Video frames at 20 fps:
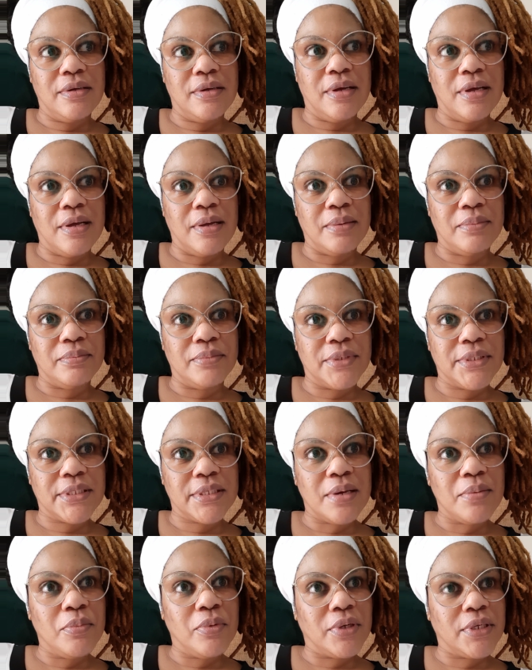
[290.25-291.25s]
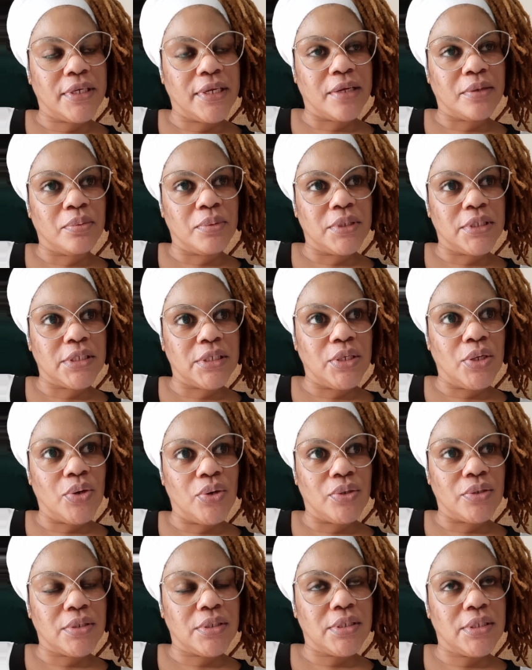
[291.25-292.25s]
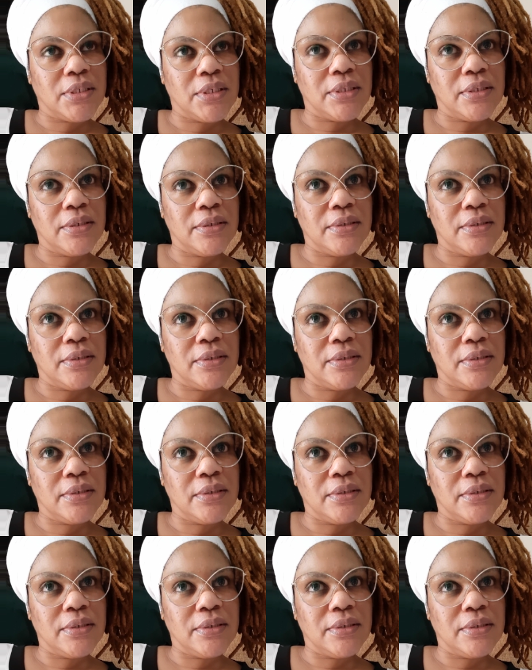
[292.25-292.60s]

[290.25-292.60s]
someone that was not...